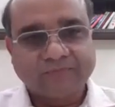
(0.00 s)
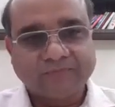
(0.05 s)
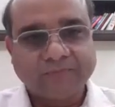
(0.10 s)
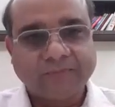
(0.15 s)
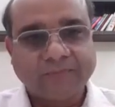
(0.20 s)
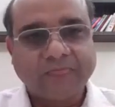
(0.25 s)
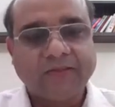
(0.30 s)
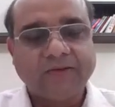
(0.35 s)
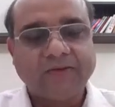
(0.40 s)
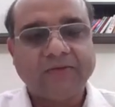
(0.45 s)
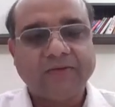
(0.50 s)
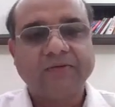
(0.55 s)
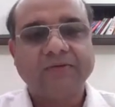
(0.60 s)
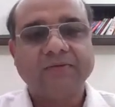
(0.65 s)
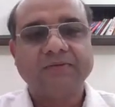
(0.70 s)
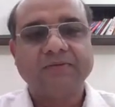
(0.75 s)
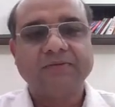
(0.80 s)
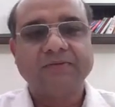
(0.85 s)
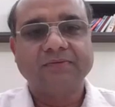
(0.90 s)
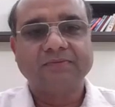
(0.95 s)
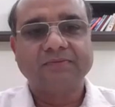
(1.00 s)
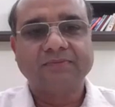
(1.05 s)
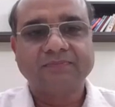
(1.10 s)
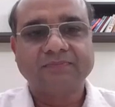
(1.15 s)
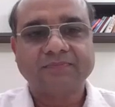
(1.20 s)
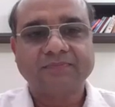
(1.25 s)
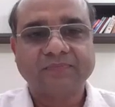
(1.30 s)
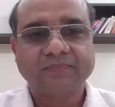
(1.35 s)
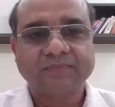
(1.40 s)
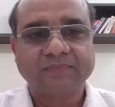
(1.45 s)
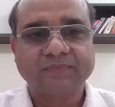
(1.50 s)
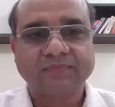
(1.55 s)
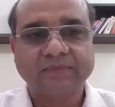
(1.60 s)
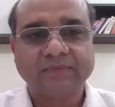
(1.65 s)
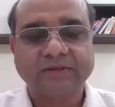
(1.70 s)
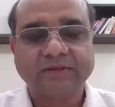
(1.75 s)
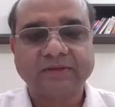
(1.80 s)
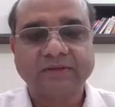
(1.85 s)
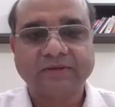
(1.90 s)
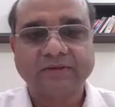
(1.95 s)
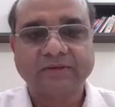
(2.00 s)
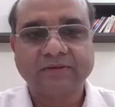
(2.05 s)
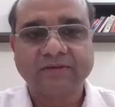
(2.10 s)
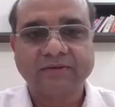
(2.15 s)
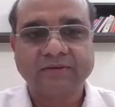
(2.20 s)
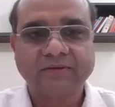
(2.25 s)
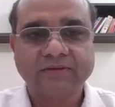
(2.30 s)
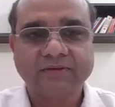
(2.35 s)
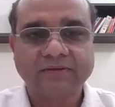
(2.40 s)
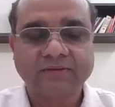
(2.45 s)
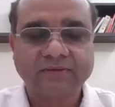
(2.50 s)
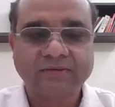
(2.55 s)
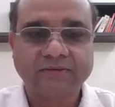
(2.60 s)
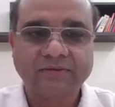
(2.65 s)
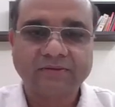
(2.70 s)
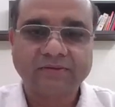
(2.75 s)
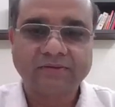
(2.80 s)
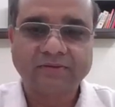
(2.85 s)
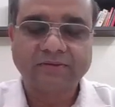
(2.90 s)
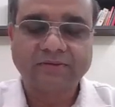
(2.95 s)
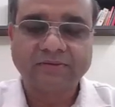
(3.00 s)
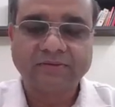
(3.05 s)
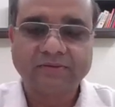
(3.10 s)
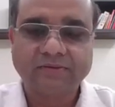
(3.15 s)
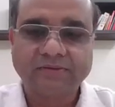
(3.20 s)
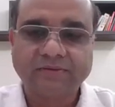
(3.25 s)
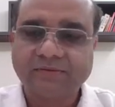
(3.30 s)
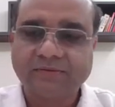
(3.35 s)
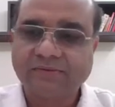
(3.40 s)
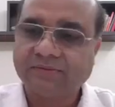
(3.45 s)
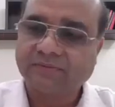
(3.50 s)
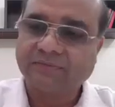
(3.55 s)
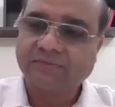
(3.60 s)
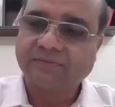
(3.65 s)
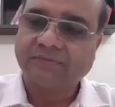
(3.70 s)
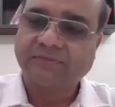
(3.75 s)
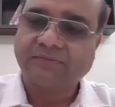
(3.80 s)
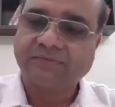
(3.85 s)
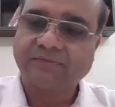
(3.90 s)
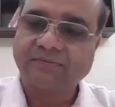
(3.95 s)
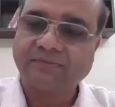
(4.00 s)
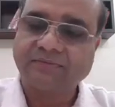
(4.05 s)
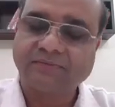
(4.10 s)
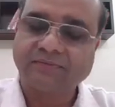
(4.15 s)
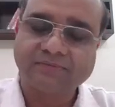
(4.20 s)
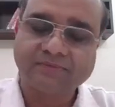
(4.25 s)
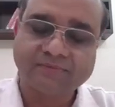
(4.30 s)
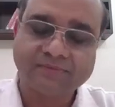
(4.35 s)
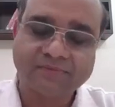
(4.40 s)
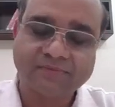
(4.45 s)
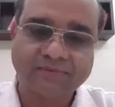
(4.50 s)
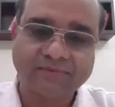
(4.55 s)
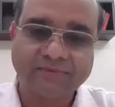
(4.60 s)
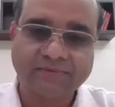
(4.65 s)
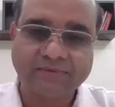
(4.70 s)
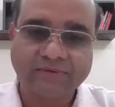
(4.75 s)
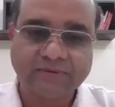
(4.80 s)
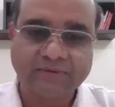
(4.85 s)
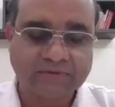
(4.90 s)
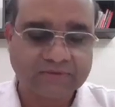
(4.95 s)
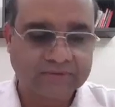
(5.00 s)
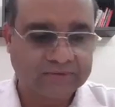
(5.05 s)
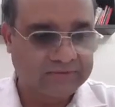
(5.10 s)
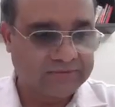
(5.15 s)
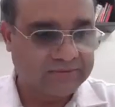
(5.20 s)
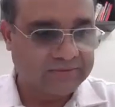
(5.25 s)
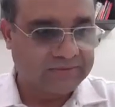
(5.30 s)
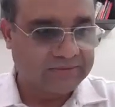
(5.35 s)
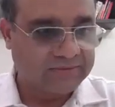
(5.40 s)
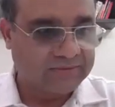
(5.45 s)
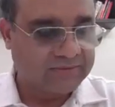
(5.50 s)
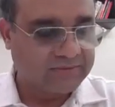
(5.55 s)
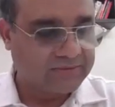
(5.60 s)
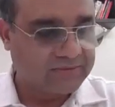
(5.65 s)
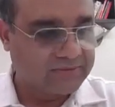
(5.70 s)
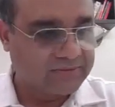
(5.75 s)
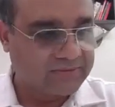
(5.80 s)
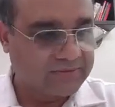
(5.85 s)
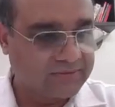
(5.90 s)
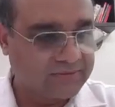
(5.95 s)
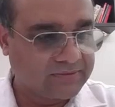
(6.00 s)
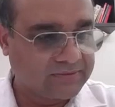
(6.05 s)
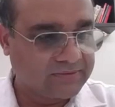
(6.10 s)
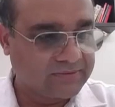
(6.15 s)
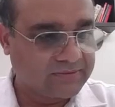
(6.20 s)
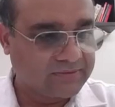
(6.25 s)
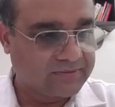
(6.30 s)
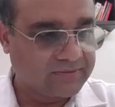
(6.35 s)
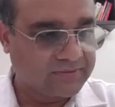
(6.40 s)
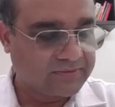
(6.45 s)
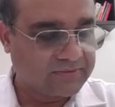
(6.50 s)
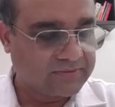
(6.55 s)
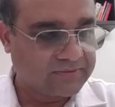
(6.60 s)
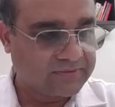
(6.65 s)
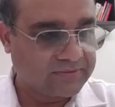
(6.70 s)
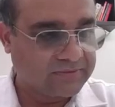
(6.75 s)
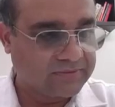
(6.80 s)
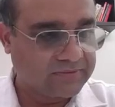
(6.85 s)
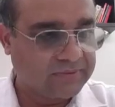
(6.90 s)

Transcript: The person shown says nothing.